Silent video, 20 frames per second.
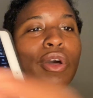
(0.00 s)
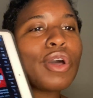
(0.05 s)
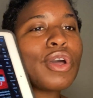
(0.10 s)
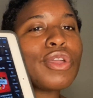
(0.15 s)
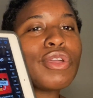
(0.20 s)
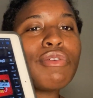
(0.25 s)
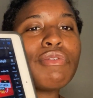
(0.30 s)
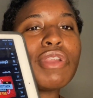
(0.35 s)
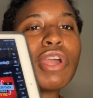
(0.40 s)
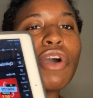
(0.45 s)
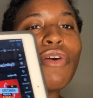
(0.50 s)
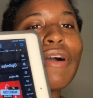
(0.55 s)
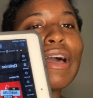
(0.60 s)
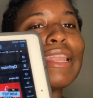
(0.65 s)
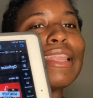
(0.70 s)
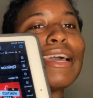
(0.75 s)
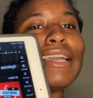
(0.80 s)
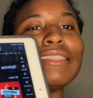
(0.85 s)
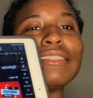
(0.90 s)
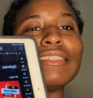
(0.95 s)
You know I
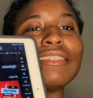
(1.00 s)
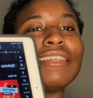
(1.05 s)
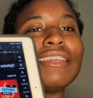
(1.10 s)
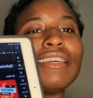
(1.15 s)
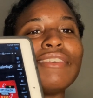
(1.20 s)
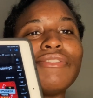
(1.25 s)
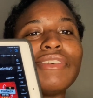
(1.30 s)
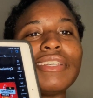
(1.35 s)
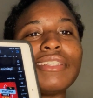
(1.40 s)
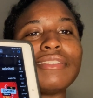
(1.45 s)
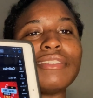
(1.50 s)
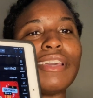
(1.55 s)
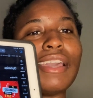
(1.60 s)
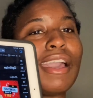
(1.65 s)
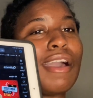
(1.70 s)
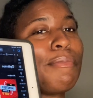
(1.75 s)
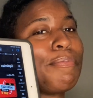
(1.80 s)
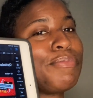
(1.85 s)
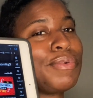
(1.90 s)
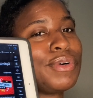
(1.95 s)
like to give
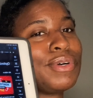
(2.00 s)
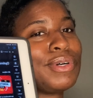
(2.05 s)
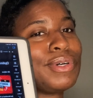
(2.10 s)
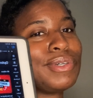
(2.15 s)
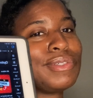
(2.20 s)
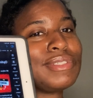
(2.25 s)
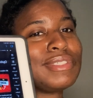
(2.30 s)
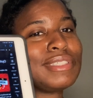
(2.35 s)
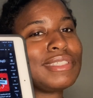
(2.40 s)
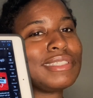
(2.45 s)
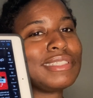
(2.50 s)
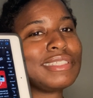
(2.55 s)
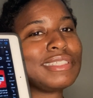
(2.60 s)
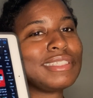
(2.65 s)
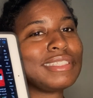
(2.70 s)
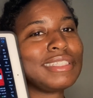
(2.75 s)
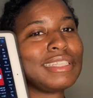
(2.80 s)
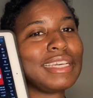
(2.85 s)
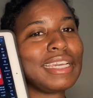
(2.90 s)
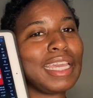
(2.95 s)
examples.
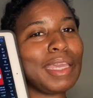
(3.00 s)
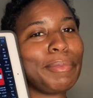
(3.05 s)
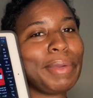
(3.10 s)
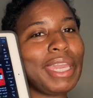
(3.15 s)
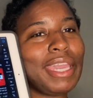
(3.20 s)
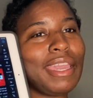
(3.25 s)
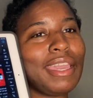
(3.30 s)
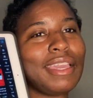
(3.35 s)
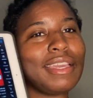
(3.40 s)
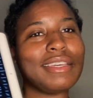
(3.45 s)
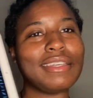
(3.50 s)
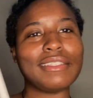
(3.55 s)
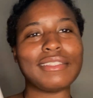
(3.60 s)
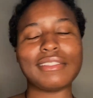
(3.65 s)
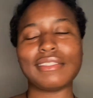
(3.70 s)
Look at me.